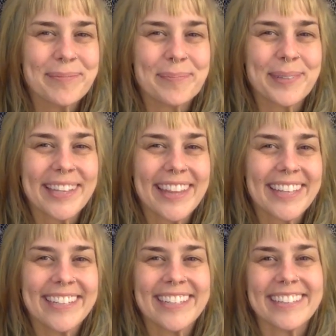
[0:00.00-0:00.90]
Breathe
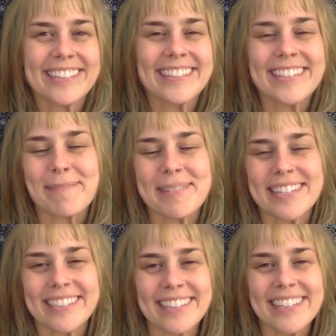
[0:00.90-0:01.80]
in and step
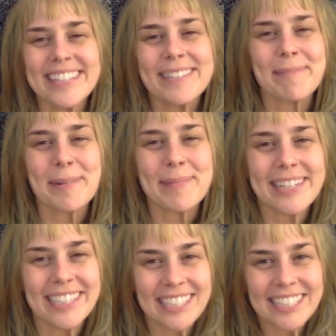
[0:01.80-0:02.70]
into this
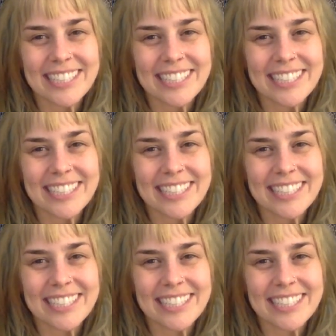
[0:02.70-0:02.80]
moment.